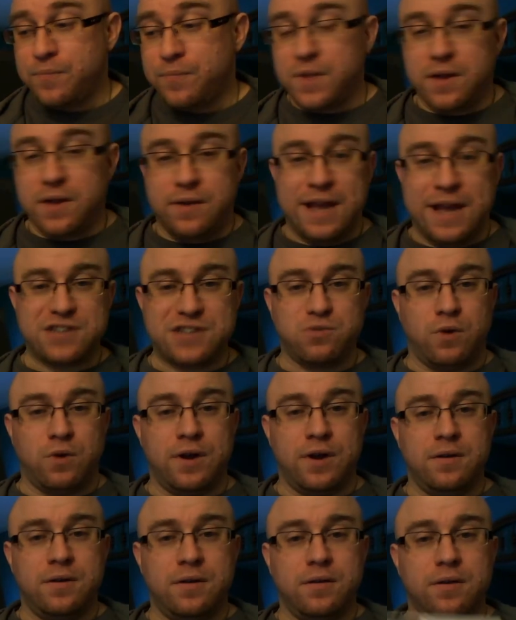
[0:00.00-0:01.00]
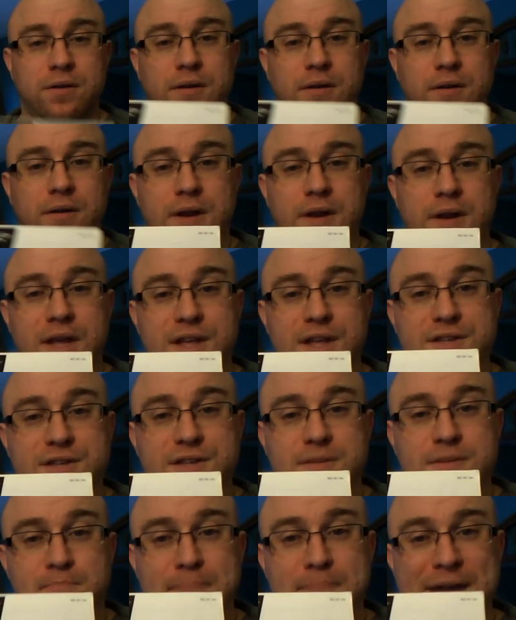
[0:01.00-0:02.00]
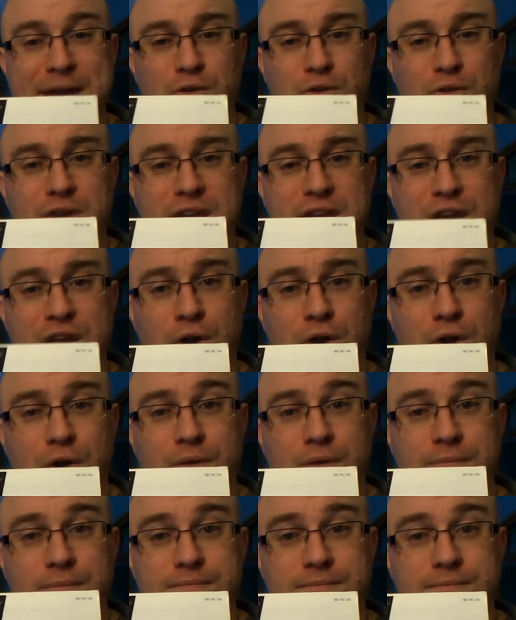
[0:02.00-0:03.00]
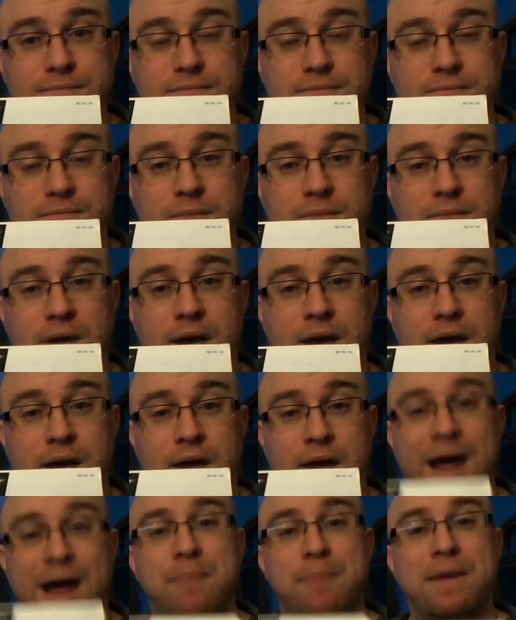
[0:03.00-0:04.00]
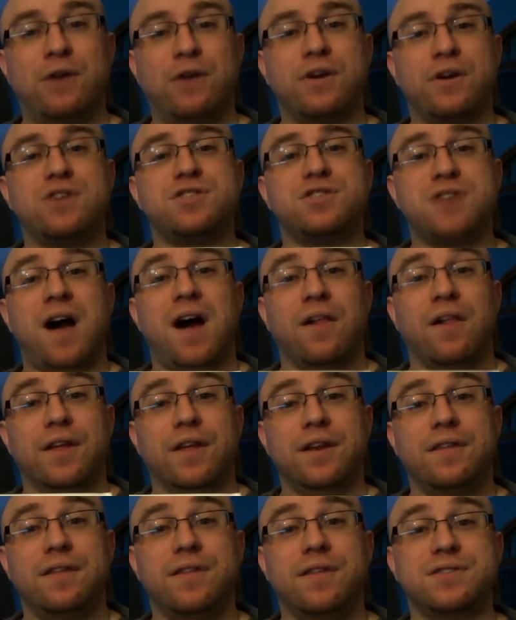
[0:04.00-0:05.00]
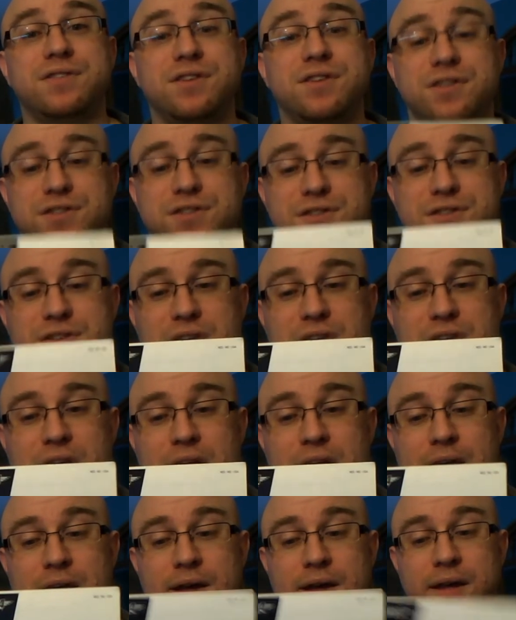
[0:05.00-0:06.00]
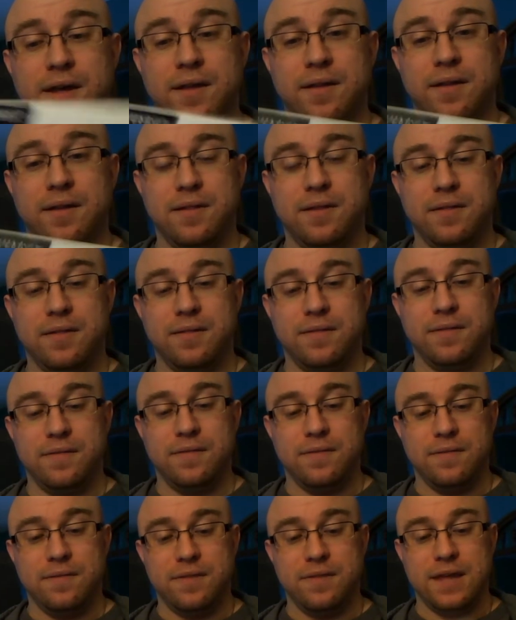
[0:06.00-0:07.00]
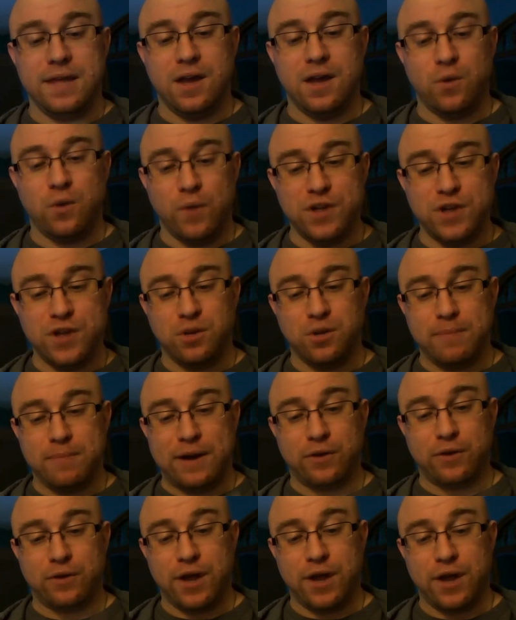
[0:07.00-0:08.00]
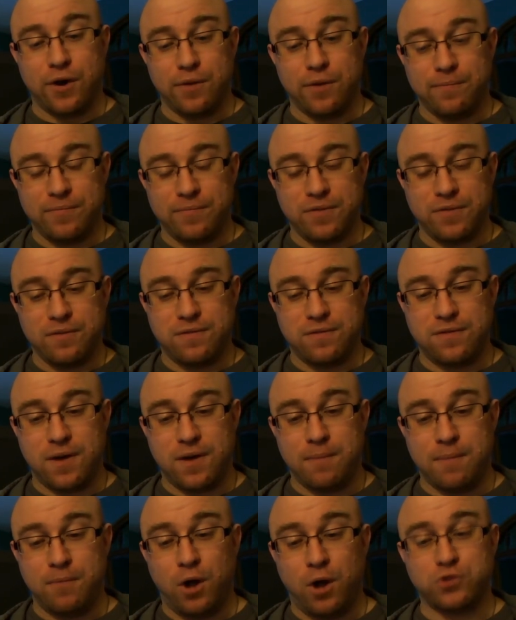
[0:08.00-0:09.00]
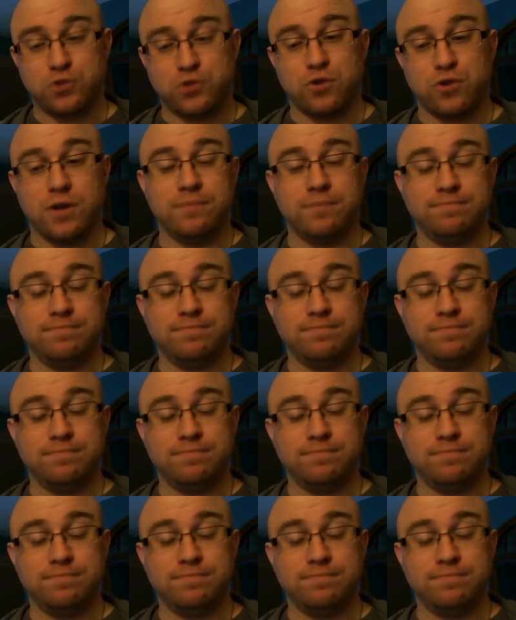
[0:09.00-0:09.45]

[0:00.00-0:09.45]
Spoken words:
Next one is Metal Gear. Not Metal Gear Solid. This is the original Metal Gear from Ultra.